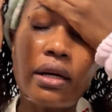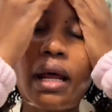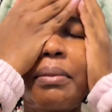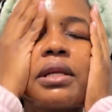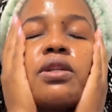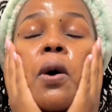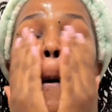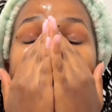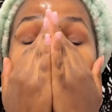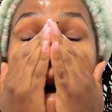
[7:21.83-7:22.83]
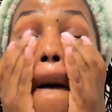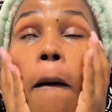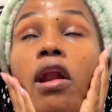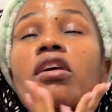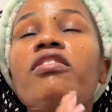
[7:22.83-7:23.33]
rub it
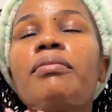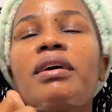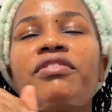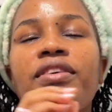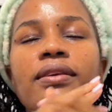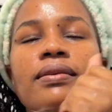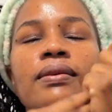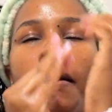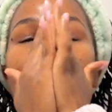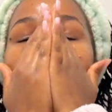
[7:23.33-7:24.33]
all over my face.